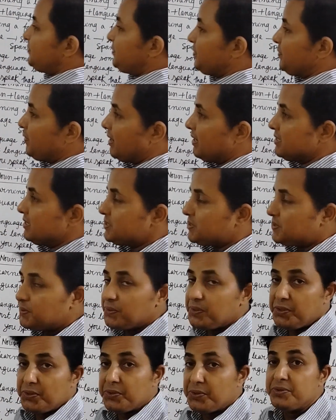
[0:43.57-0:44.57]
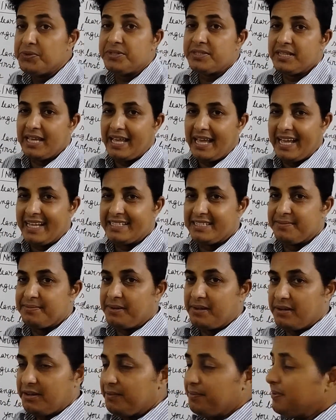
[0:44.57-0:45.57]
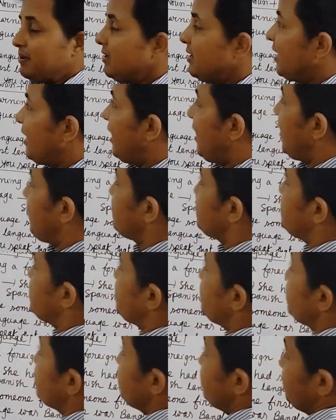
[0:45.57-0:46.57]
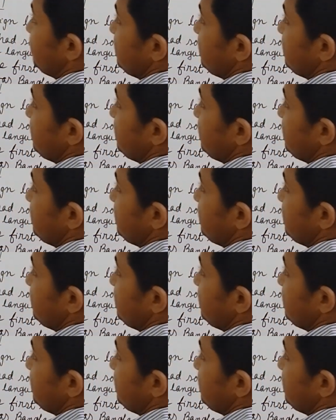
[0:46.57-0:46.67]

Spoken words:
you want to use as a verb, how do you